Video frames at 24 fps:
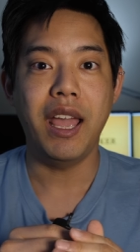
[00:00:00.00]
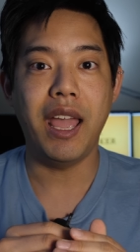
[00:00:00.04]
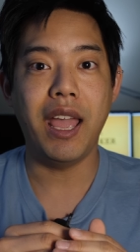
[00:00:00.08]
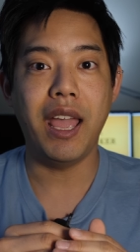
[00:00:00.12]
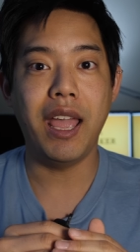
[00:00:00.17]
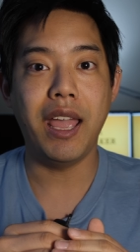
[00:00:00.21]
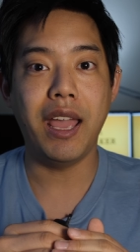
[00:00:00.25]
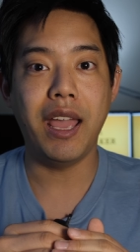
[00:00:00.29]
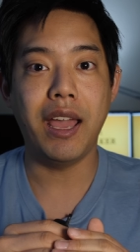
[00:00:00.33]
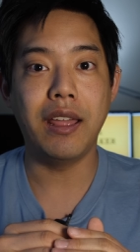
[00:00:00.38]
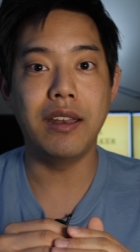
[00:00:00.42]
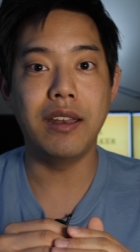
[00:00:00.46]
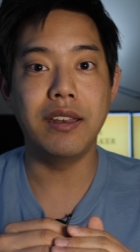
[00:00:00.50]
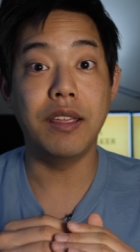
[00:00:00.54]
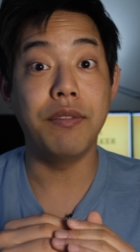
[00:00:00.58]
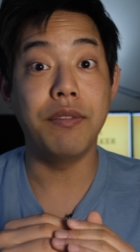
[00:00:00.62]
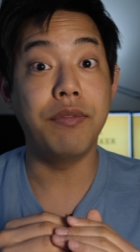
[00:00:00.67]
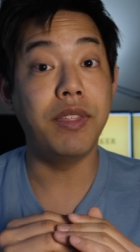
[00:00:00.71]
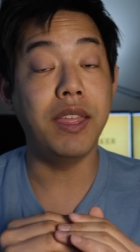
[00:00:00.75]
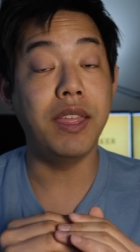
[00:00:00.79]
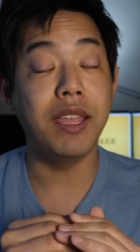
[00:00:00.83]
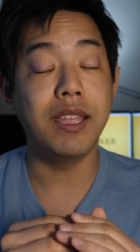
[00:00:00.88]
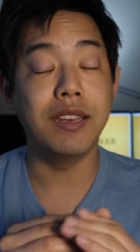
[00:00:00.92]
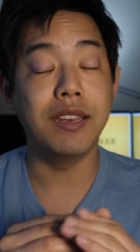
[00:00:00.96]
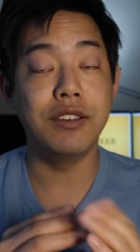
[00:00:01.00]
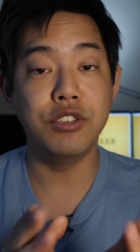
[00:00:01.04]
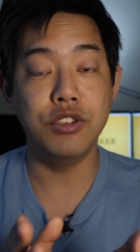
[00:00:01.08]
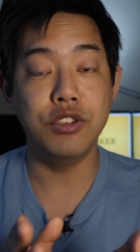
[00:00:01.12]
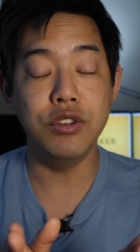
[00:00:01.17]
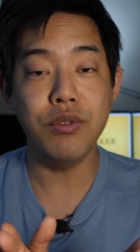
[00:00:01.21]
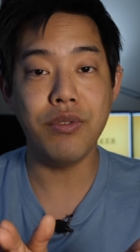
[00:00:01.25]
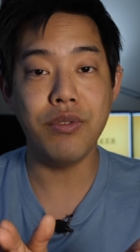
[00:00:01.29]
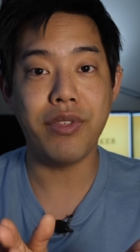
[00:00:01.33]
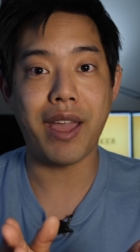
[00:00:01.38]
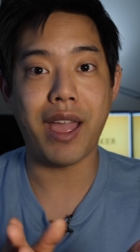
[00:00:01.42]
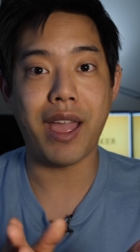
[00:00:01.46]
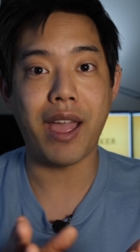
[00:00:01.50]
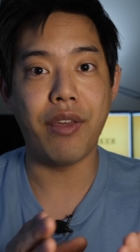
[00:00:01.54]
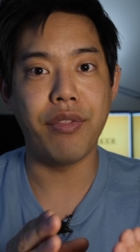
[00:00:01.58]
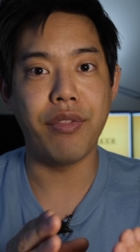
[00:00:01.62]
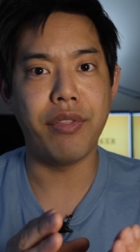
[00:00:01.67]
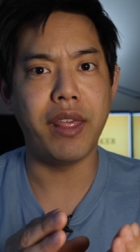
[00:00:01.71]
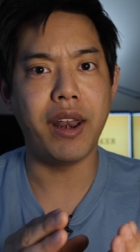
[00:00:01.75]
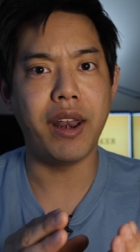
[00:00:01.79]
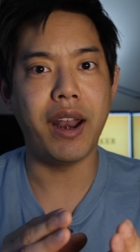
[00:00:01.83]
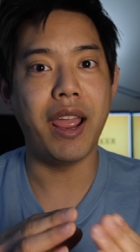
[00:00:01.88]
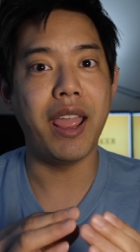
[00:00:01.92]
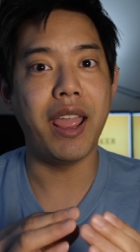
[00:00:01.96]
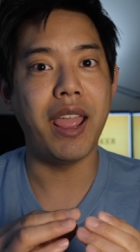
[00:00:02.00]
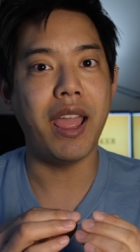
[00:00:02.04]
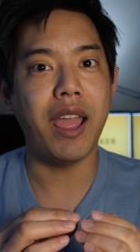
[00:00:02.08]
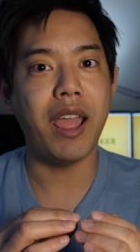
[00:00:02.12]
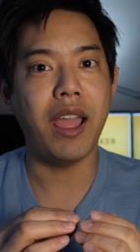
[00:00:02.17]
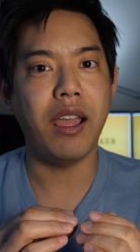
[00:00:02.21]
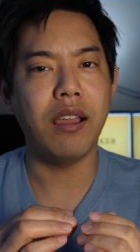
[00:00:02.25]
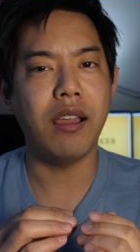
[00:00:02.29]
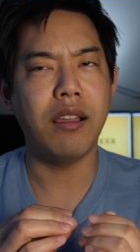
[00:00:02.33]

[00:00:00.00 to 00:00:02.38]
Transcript: And if they can do that, then I,